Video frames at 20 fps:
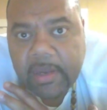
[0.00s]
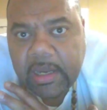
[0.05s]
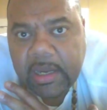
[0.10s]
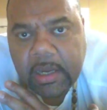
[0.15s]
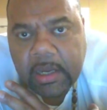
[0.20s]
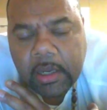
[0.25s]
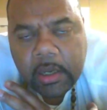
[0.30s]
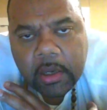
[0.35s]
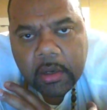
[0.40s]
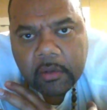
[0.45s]

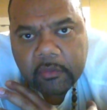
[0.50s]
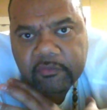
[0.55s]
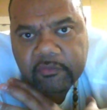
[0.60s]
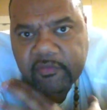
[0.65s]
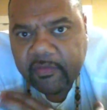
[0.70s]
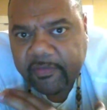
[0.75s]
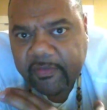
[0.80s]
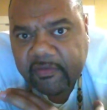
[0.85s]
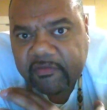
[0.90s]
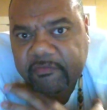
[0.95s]
me
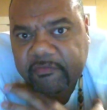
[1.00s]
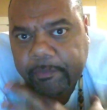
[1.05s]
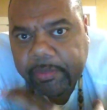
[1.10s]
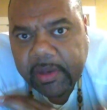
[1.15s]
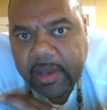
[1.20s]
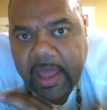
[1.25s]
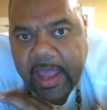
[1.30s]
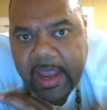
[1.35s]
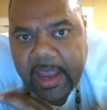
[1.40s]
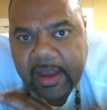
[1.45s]
to this
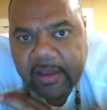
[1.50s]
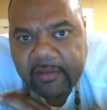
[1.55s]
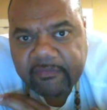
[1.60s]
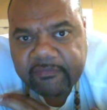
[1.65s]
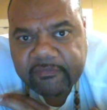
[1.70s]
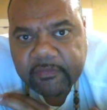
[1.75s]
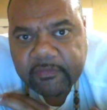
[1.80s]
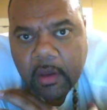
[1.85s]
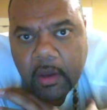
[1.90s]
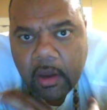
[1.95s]

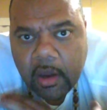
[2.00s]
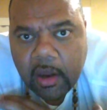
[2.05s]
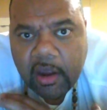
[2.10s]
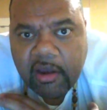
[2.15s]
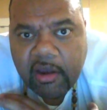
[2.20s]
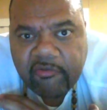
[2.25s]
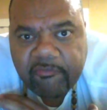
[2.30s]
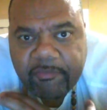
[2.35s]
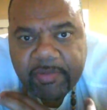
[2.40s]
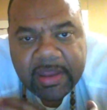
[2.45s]
place
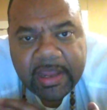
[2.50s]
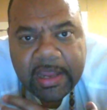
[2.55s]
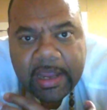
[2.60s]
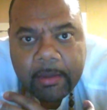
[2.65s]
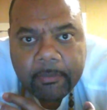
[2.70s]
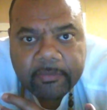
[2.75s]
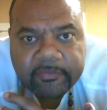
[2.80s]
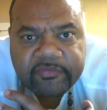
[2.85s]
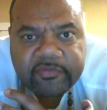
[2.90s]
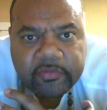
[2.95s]
of being
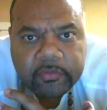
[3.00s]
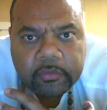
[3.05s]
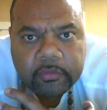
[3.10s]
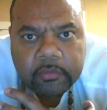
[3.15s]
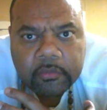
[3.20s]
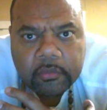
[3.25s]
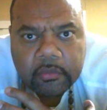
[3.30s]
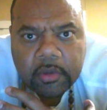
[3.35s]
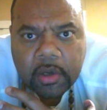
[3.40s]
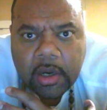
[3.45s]
able
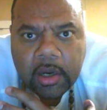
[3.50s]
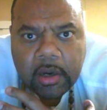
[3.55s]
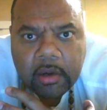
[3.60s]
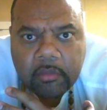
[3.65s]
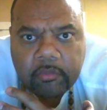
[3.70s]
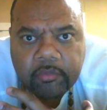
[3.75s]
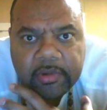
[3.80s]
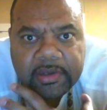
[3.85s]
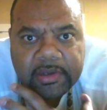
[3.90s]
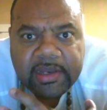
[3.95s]
to
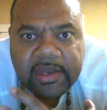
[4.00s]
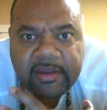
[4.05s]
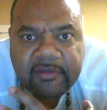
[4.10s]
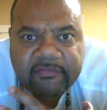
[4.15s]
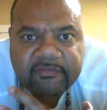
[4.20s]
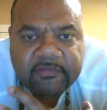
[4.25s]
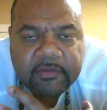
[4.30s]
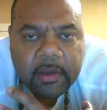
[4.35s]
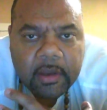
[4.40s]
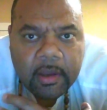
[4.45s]
uh,
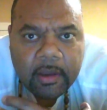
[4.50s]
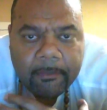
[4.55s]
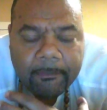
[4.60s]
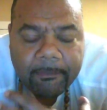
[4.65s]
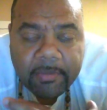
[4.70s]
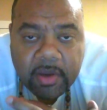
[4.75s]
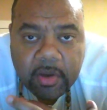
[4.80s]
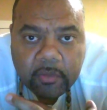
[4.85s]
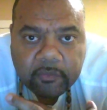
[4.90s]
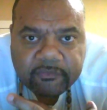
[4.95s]
release
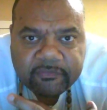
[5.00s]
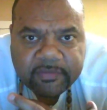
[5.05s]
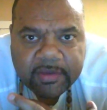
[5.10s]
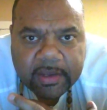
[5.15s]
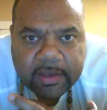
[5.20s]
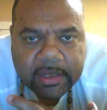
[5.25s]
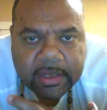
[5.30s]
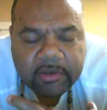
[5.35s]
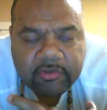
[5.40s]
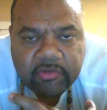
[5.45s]

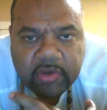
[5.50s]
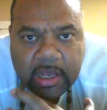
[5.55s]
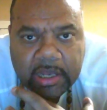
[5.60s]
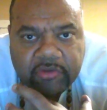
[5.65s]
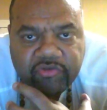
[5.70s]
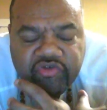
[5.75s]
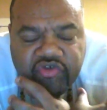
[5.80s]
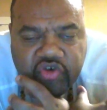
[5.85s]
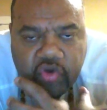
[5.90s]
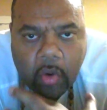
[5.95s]
music and,
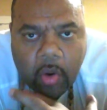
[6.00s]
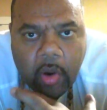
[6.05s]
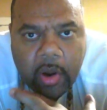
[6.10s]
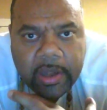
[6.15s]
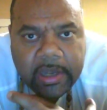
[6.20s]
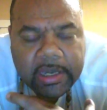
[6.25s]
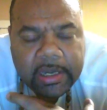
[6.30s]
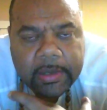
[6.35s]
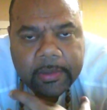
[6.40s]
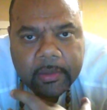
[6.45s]
and
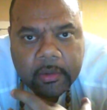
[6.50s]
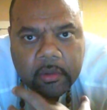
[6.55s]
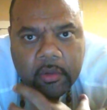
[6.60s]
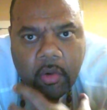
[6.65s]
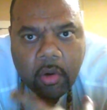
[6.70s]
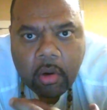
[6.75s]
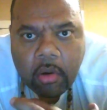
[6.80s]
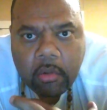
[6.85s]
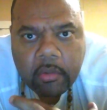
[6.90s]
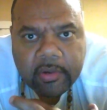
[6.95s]
join in the
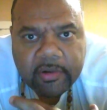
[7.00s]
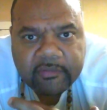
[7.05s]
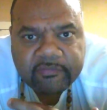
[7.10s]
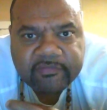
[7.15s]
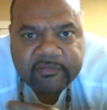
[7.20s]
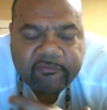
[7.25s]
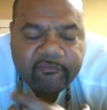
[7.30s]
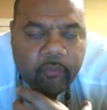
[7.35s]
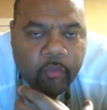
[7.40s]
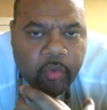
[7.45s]

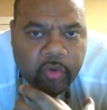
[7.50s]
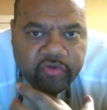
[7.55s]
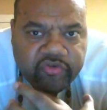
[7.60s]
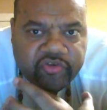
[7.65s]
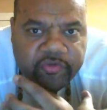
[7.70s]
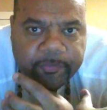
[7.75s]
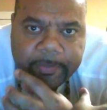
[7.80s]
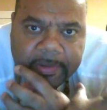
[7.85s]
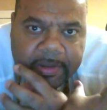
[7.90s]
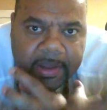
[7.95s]
chorus of
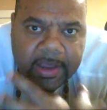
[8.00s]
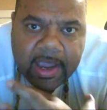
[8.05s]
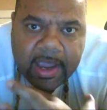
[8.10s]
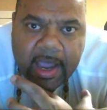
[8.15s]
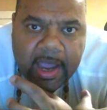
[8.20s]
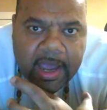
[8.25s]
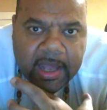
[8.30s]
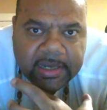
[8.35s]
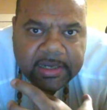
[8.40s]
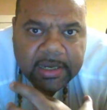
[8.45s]
worshiping
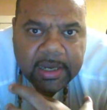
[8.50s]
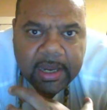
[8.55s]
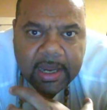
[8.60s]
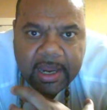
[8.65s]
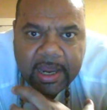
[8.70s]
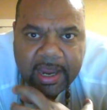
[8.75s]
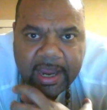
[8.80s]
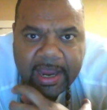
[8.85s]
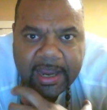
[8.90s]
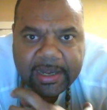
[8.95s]
God
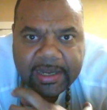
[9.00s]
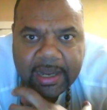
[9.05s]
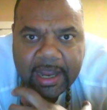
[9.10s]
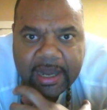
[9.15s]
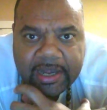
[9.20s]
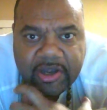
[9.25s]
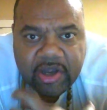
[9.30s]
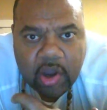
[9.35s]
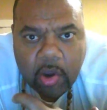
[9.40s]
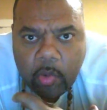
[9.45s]
and,
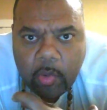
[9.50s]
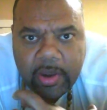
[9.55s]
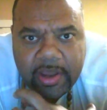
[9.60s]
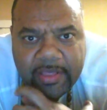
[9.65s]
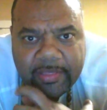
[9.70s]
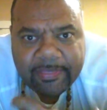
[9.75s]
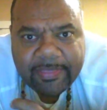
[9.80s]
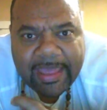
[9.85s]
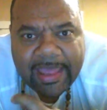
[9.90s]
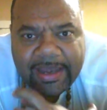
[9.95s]
and
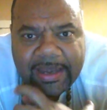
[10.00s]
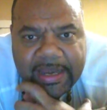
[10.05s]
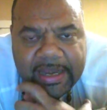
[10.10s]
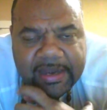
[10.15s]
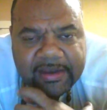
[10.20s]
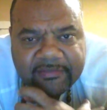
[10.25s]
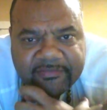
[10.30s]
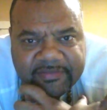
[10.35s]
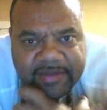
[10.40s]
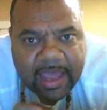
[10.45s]
knowing that
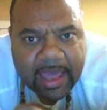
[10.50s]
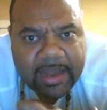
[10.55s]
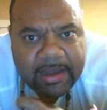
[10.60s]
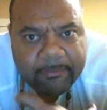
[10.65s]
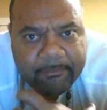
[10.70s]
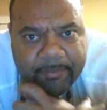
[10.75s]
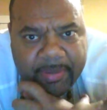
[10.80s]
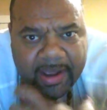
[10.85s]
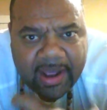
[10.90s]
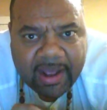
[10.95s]
it is not
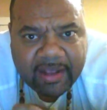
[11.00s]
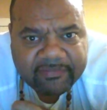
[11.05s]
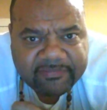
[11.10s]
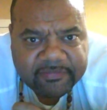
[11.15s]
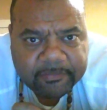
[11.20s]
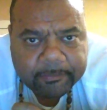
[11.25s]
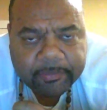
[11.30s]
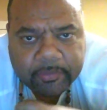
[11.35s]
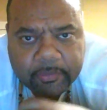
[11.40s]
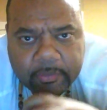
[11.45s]

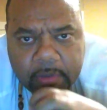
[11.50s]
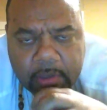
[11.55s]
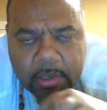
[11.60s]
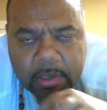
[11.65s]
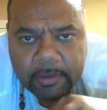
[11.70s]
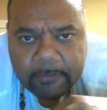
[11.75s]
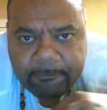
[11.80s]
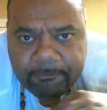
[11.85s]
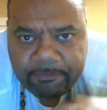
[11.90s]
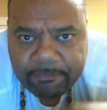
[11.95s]
impossible,
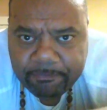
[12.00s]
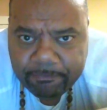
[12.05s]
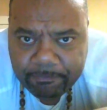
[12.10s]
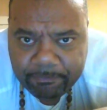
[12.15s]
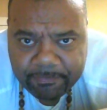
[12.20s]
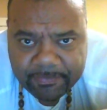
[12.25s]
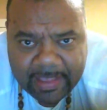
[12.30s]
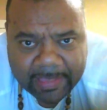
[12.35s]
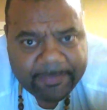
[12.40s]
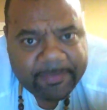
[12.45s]

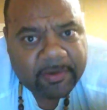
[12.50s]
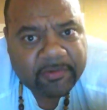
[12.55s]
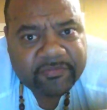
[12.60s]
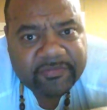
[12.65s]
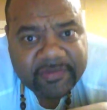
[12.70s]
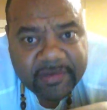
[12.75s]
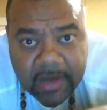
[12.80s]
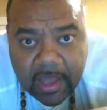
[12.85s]
that there's